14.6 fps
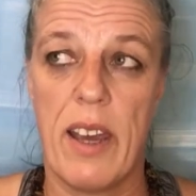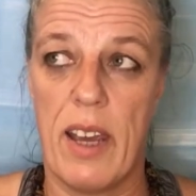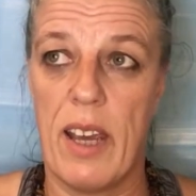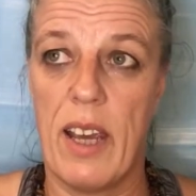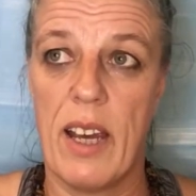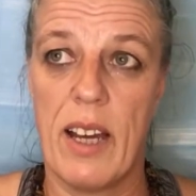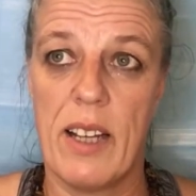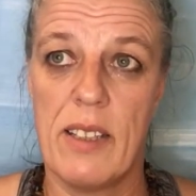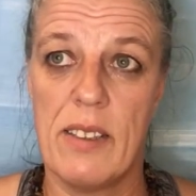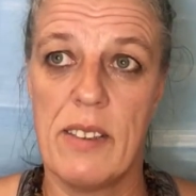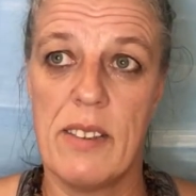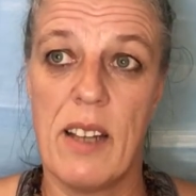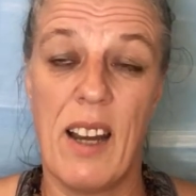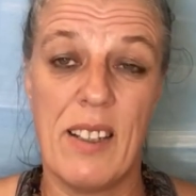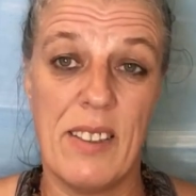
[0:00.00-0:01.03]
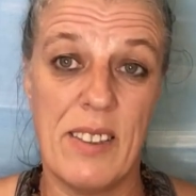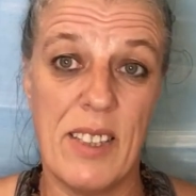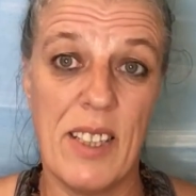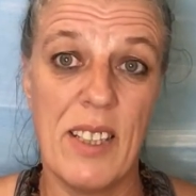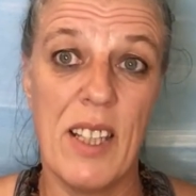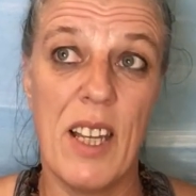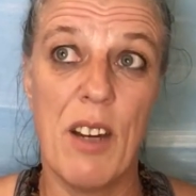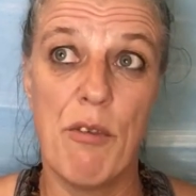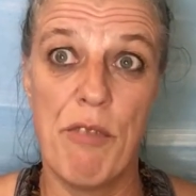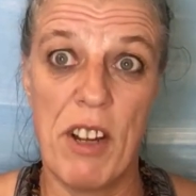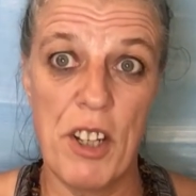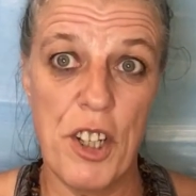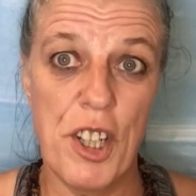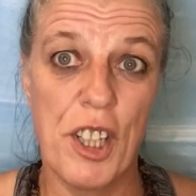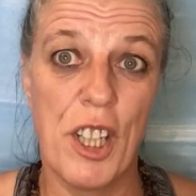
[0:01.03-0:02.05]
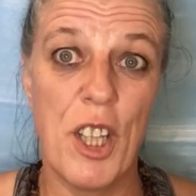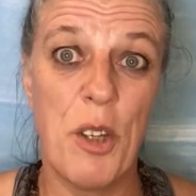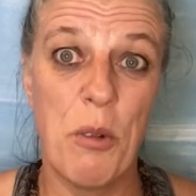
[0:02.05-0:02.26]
And ideally, eventually,